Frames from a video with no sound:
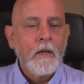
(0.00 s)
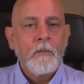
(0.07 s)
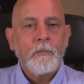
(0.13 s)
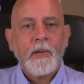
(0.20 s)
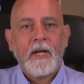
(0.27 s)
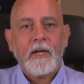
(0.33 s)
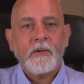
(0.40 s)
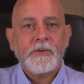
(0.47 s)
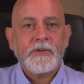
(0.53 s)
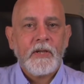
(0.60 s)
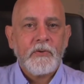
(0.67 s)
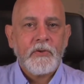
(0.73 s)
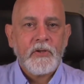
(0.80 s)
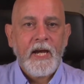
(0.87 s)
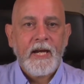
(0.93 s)
But I
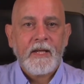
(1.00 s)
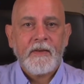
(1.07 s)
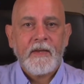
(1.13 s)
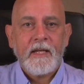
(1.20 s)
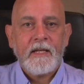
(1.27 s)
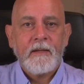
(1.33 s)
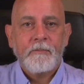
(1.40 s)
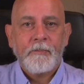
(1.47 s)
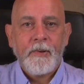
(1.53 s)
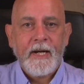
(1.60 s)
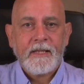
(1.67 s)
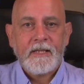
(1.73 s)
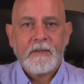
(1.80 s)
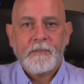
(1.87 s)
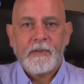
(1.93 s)
also check the
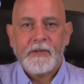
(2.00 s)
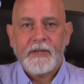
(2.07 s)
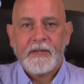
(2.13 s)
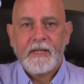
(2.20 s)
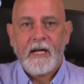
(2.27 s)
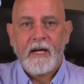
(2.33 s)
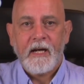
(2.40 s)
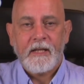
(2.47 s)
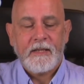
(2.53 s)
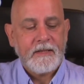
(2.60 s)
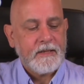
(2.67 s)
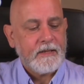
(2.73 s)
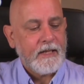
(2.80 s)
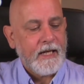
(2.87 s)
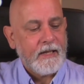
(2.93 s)
practice builder
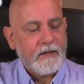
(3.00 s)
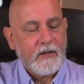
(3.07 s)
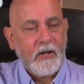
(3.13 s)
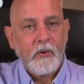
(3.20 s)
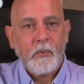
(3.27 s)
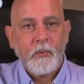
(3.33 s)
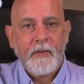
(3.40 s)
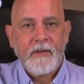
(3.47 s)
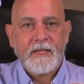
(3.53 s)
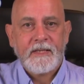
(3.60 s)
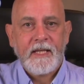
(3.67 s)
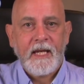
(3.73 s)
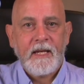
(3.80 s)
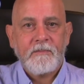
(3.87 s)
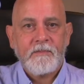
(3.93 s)
cards and go with the
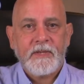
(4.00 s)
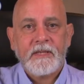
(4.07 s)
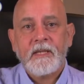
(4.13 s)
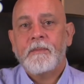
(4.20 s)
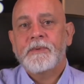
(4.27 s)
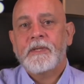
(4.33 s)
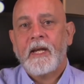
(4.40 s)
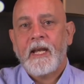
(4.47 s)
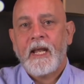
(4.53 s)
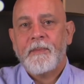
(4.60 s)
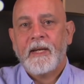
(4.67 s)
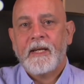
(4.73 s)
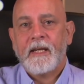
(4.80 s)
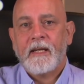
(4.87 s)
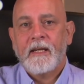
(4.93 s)
same
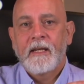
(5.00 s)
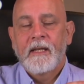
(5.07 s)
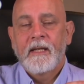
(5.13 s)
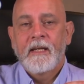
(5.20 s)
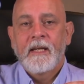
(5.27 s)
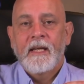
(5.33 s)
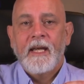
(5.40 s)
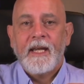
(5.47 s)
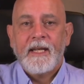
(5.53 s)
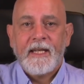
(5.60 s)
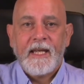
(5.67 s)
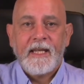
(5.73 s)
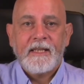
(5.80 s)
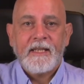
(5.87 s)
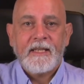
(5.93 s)
subdynamic.
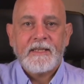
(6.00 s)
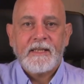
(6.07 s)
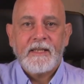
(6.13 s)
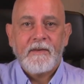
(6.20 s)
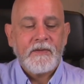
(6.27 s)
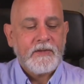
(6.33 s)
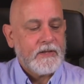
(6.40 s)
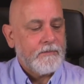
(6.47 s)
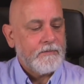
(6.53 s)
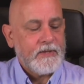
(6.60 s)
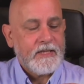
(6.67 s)
Again, this gives some